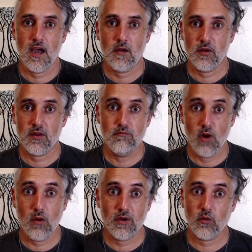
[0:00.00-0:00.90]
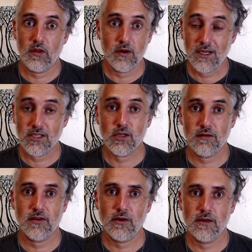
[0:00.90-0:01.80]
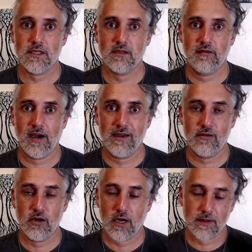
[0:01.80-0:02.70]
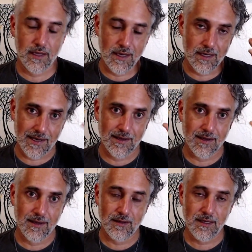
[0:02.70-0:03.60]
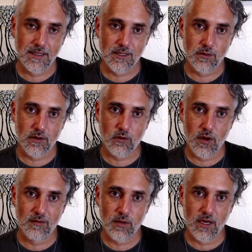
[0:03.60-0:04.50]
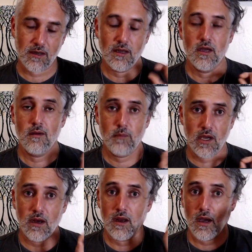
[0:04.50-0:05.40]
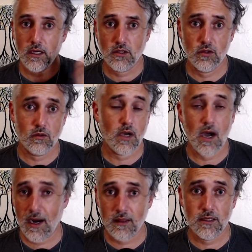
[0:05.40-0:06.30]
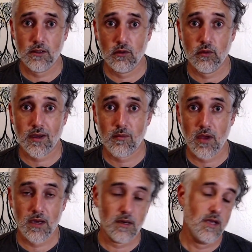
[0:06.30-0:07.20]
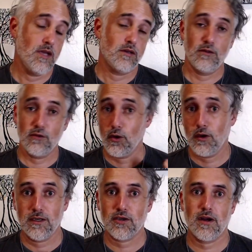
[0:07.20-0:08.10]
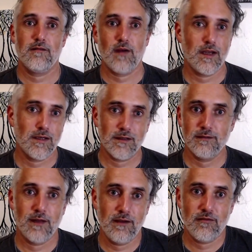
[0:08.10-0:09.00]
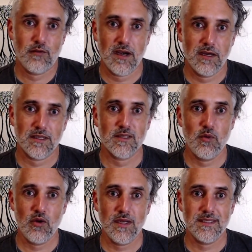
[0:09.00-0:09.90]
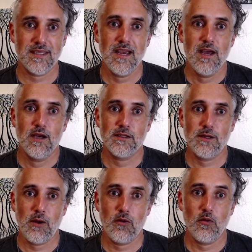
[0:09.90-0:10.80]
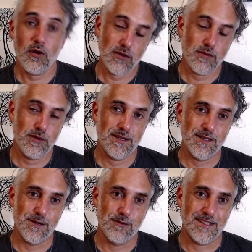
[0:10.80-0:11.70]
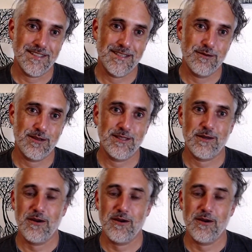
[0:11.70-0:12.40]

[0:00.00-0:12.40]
At the moment where they're not sure if they're going to survive or not, they kind of click into another way of being. But I highly don't recommend you going and trying to find a life-threatening experience. So what are some easier ones you can do?